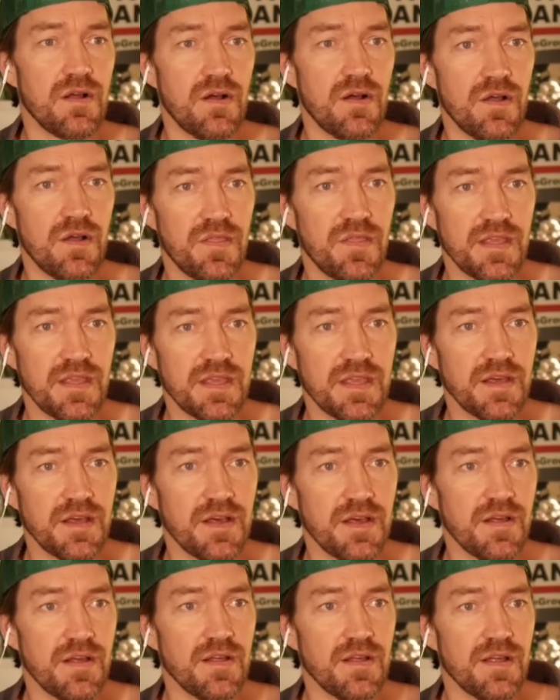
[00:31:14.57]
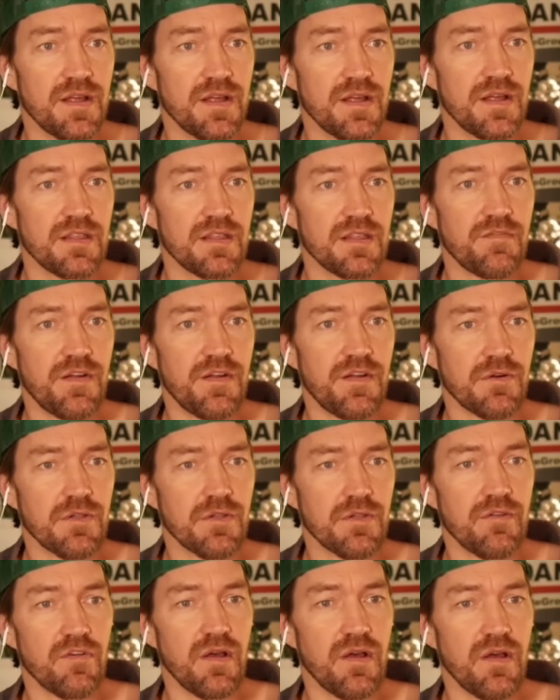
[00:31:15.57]
on the uh, the federal
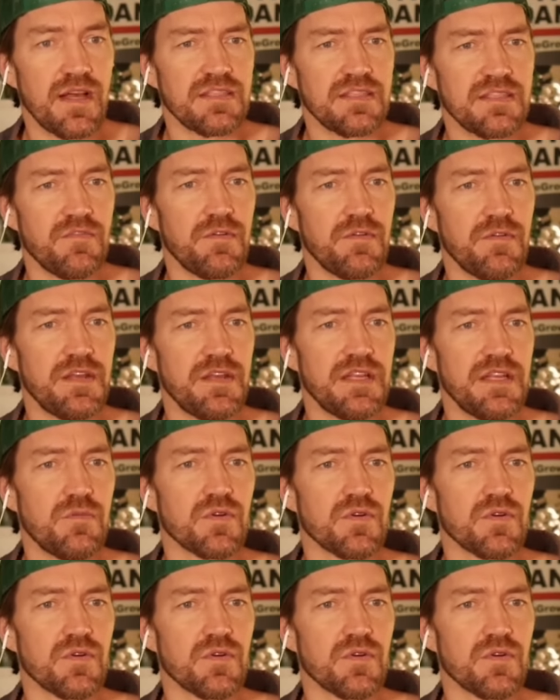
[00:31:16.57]
level as if we need more